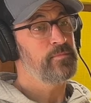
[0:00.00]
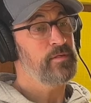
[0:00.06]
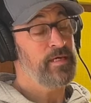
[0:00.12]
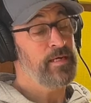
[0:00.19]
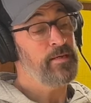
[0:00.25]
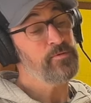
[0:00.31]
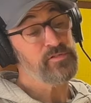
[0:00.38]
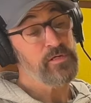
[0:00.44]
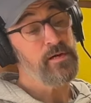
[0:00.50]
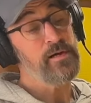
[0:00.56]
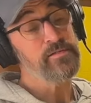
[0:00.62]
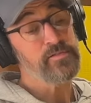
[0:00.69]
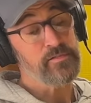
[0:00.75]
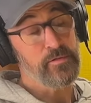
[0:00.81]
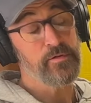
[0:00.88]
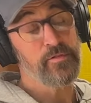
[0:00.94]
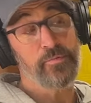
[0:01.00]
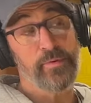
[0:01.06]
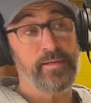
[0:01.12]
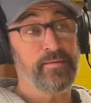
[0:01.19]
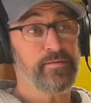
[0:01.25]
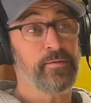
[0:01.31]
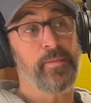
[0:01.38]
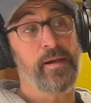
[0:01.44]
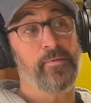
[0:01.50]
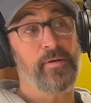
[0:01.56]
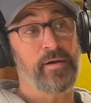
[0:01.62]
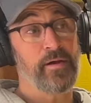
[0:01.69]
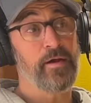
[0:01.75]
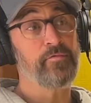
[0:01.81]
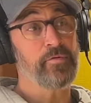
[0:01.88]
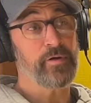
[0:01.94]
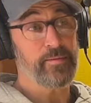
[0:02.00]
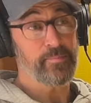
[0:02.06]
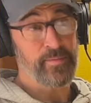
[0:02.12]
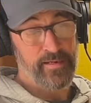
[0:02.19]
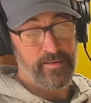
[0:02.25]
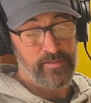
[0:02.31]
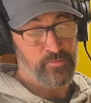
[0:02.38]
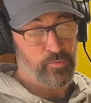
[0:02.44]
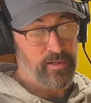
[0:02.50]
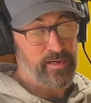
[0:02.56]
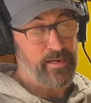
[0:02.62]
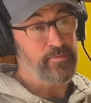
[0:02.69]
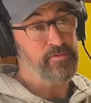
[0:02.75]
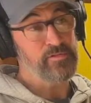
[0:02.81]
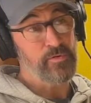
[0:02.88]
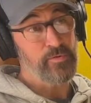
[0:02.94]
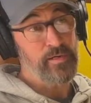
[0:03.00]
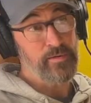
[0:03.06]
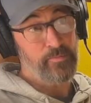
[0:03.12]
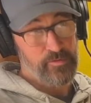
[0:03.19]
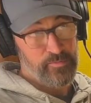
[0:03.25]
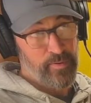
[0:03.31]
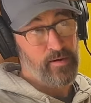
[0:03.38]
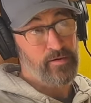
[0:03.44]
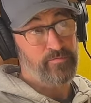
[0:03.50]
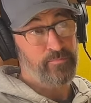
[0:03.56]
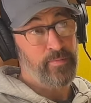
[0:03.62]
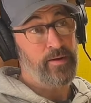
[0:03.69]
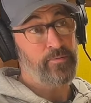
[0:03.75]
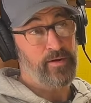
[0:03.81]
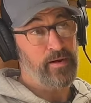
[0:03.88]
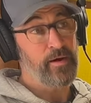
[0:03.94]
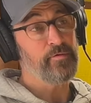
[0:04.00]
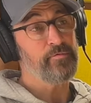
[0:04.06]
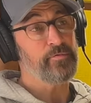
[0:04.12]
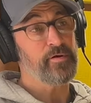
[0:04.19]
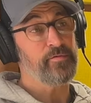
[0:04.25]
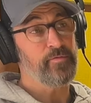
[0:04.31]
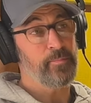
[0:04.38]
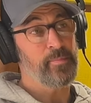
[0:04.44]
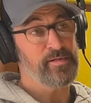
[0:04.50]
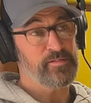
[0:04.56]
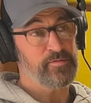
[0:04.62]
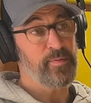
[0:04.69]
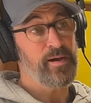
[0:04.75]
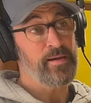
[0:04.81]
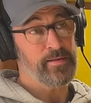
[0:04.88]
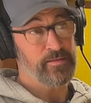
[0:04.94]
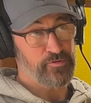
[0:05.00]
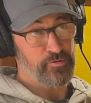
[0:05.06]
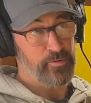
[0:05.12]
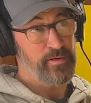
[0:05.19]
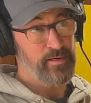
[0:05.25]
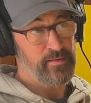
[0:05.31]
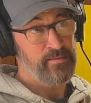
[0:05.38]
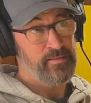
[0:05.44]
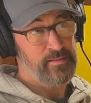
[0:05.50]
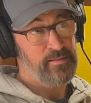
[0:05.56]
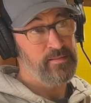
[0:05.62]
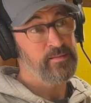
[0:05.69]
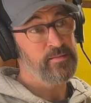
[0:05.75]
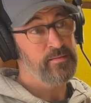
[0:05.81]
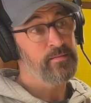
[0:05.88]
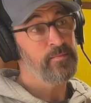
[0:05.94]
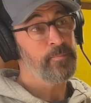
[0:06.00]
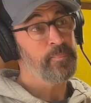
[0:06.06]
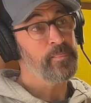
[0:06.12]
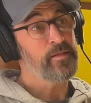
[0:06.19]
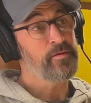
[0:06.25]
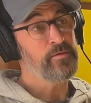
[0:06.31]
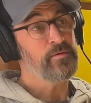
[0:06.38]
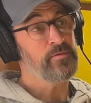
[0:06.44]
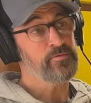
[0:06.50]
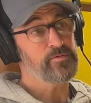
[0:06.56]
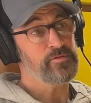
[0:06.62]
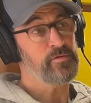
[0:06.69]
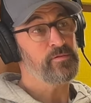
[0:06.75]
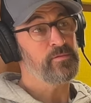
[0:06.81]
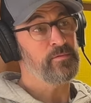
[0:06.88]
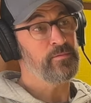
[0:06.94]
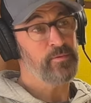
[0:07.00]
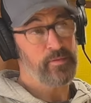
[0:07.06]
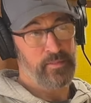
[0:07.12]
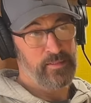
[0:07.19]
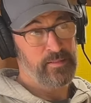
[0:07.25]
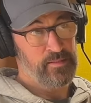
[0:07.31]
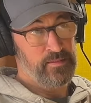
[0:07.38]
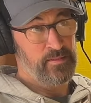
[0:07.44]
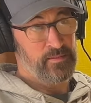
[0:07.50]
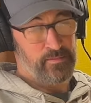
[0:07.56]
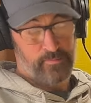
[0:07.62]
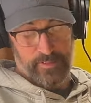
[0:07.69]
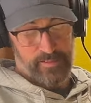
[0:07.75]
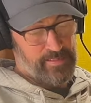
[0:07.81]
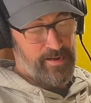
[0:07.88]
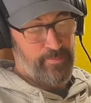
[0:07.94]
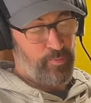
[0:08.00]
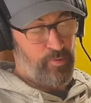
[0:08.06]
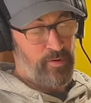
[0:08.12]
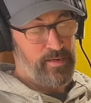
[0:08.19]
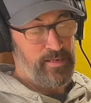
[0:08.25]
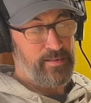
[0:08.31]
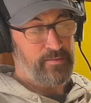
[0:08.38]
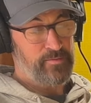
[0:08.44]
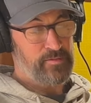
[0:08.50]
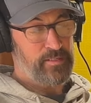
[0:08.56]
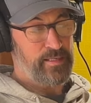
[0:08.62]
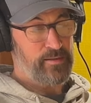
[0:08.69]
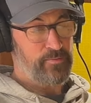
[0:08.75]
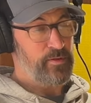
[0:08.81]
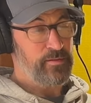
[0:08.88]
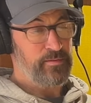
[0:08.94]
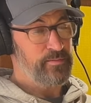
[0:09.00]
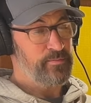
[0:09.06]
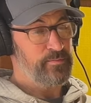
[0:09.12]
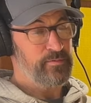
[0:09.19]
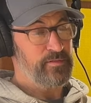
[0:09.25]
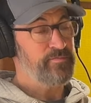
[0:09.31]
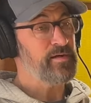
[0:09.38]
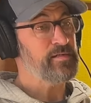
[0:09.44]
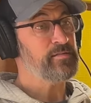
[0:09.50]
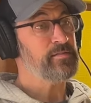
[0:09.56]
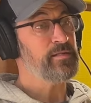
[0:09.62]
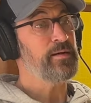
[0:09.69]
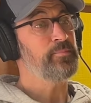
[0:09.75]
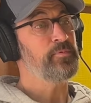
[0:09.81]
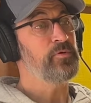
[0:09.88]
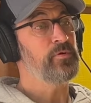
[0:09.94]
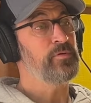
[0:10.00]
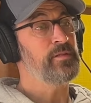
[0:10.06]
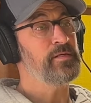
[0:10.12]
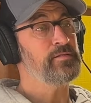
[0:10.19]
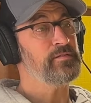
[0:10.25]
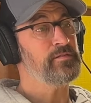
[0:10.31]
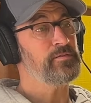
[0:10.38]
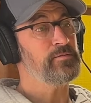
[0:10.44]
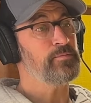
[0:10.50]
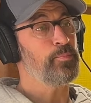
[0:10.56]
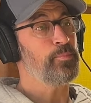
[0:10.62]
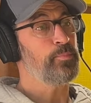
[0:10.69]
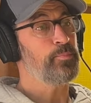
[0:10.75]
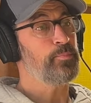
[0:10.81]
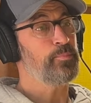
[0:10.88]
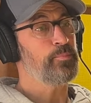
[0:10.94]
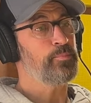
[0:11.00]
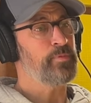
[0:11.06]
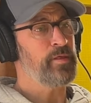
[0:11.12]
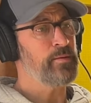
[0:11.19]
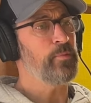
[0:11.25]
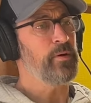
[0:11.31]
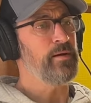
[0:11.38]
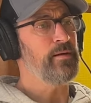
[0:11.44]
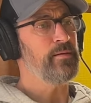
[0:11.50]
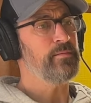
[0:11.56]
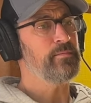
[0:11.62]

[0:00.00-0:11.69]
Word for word: And it was also a threat to my recovery because what I was doing was part of my recovery from my spine injury. You know, so at that point, I was like, well, if I stop doing this, then what?